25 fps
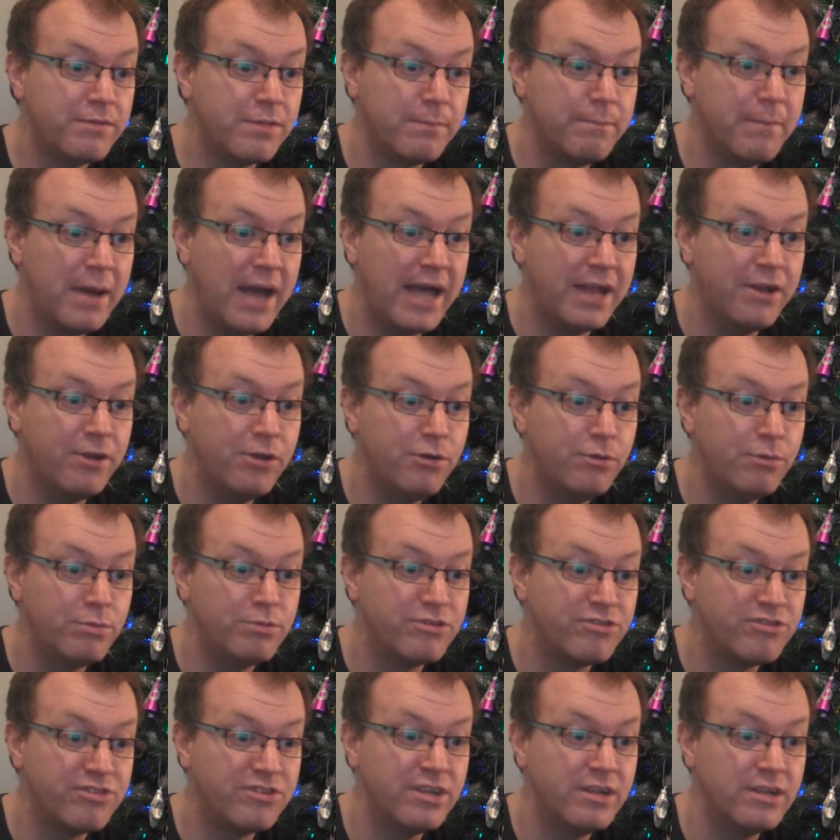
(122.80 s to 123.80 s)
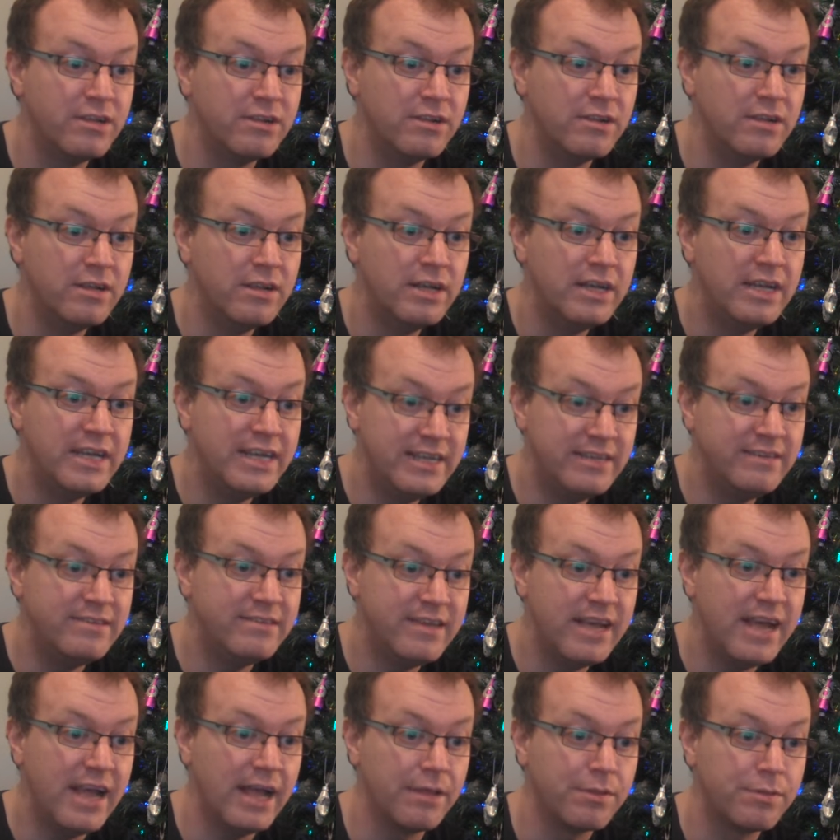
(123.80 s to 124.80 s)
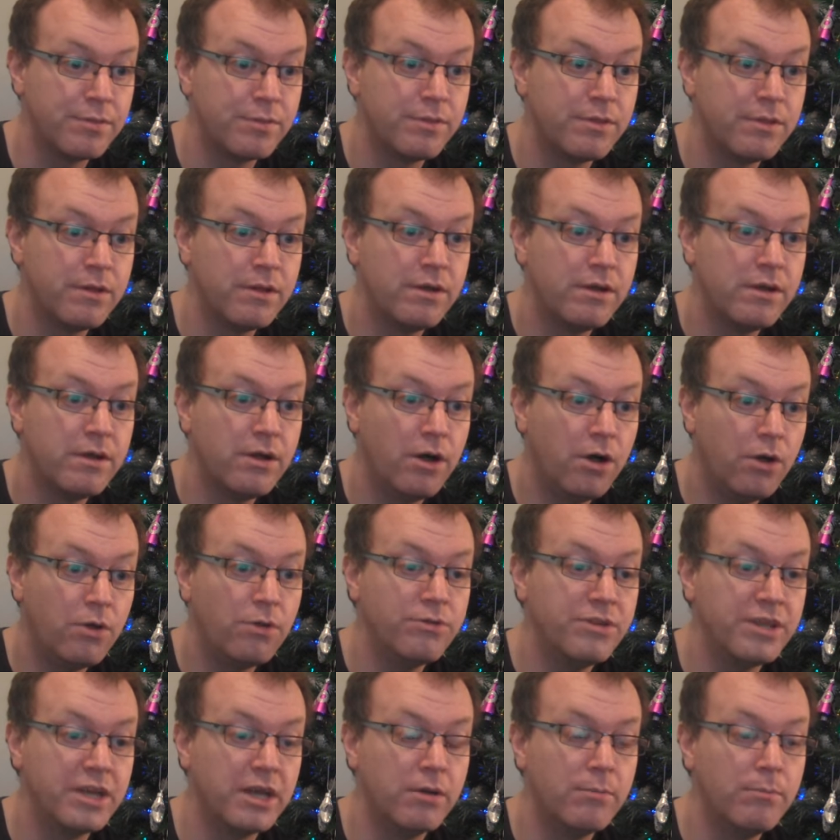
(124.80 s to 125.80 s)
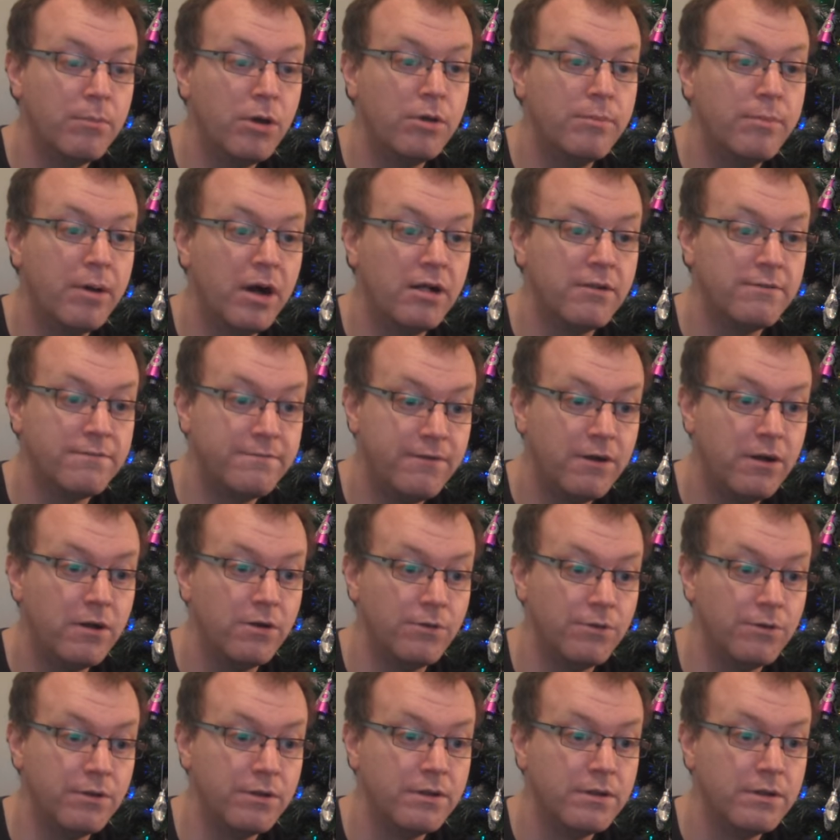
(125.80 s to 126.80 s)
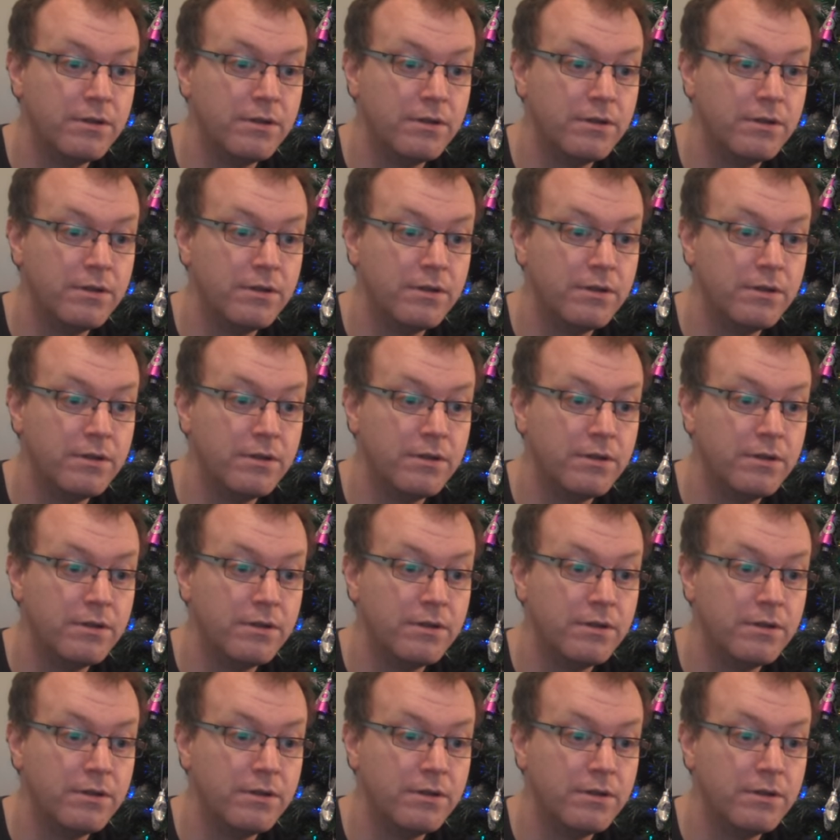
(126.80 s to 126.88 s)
of the man who was still, in death, holding a mobile phone.